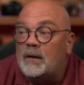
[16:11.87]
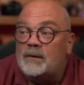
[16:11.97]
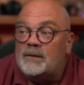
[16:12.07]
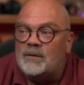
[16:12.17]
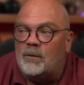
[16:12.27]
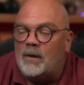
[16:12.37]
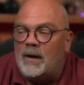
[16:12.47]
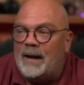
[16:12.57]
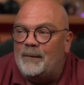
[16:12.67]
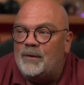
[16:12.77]
So
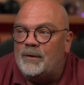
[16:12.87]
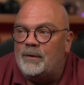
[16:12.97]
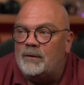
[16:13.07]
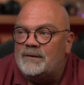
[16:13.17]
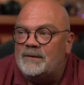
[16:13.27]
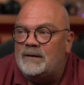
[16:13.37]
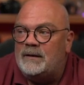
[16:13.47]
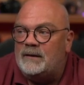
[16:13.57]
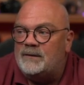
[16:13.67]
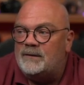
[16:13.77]
I'm gonna
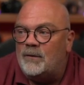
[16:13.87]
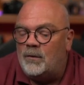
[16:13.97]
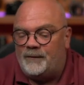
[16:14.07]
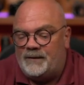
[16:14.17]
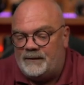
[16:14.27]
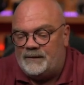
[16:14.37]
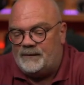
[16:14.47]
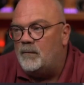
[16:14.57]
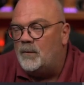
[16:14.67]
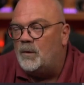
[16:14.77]
delete all of
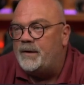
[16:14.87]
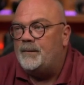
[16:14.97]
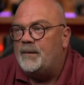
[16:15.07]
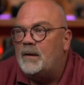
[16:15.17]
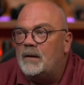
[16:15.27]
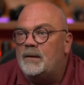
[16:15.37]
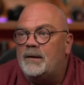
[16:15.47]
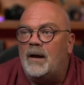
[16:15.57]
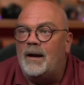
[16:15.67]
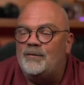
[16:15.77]
this. Okay,
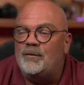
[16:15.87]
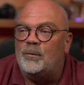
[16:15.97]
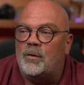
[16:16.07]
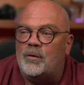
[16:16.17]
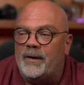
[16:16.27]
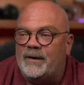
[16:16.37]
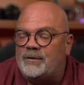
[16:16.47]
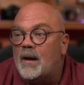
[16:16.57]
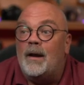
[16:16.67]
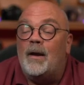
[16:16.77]
now I have no more
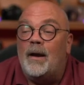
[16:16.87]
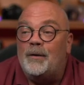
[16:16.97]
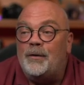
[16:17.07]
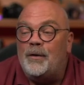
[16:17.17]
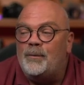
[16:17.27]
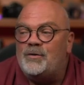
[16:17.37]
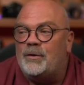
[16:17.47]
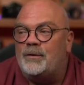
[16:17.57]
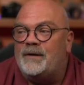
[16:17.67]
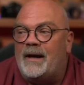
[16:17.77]
correction. Another
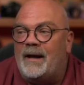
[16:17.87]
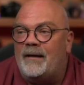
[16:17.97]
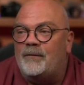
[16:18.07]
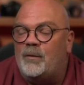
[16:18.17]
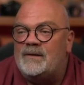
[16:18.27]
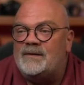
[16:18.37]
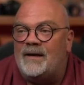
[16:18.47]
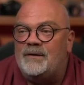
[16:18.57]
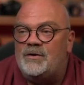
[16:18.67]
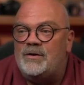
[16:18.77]
option that I have with
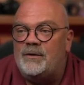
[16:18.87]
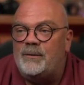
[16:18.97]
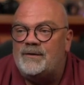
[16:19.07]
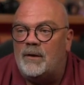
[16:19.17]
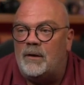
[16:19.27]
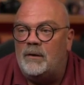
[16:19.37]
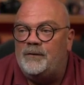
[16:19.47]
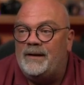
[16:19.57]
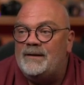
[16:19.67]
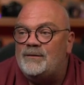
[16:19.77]
DaVinci Resolve
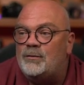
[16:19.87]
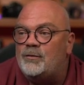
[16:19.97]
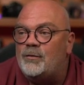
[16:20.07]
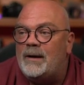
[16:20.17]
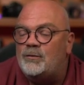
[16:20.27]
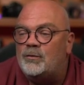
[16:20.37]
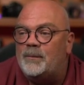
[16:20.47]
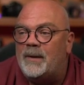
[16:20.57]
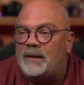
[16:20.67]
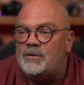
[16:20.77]
is to try to
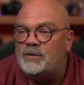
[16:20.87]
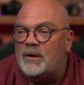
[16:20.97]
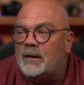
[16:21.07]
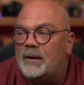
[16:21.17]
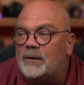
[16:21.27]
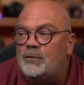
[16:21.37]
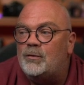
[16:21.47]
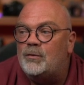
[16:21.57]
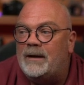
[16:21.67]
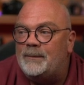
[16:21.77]
match two
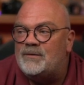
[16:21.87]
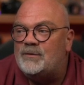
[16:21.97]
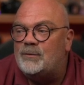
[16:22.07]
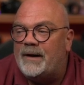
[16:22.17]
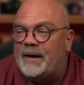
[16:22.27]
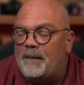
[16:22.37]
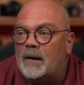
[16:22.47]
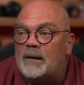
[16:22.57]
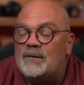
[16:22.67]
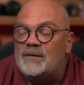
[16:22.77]
clips together.
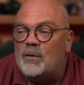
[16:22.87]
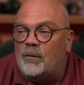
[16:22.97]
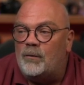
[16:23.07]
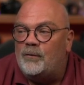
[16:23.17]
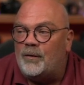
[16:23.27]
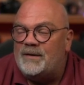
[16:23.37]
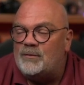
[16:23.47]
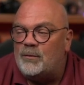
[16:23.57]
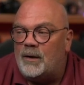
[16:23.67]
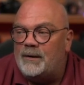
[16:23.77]
So for this
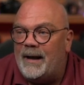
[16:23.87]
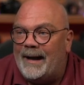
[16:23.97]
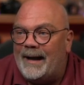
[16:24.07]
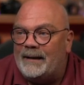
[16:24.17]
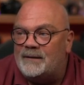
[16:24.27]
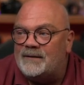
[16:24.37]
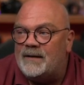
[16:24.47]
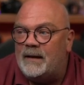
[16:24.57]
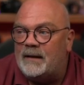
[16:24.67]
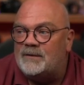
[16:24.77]
one, I
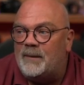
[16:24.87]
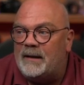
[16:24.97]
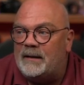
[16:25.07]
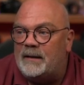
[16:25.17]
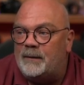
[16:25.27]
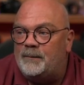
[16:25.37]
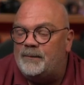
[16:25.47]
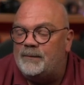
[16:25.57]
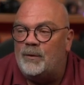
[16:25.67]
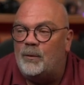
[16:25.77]
select my clip,
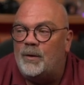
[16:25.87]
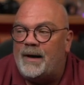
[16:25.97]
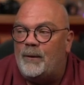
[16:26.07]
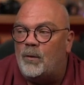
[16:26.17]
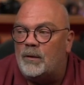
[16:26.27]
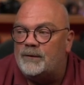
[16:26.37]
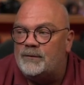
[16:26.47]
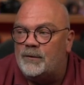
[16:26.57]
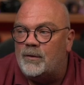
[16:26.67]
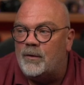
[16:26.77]
the one I want
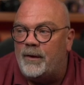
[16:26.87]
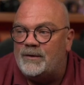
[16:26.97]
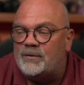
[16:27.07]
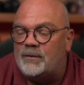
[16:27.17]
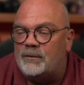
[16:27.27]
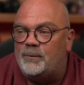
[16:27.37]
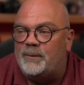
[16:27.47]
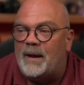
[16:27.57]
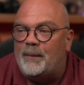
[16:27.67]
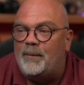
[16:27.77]
the correction to be
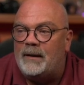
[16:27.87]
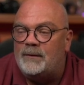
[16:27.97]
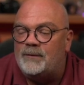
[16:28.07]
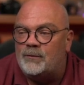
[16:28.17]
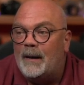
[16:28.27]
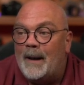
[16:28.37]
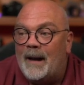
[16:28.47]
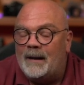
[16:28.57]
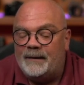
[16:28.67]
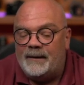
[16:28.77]
applied to,
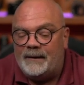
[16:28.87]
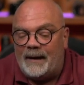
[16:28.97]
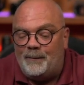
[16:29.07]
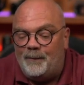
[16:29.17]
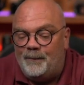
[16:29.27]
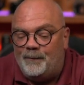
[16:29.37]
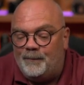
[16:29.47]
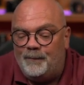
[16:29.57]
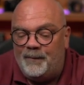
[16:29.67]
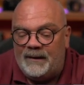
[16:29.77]
and then I
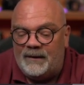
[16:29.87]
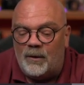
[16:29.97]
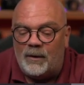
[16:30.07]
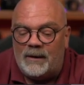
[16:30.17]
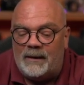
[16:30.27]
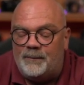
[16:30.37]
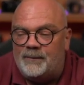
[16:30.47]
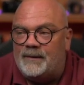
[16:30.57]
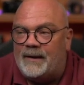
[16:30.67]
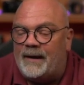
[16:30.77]
pick a
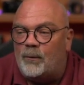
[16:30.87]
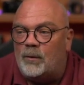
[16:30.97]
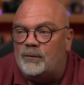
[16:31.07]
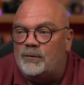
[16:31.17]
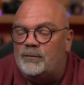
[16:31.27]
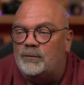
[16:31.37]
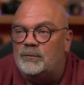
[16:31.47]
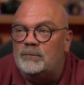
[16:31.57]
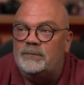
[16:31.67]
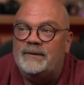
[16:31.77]
clip that I want to
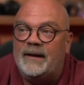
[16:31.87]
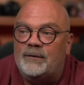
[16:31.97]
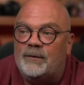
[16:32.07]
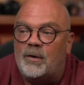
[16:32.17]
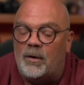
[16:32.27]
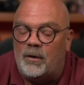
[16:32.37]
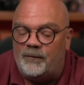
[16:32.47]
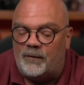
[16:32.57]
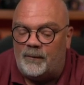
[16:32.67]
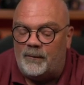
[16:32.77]
take the color
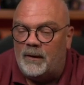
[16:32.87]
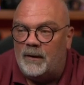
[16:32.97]
from.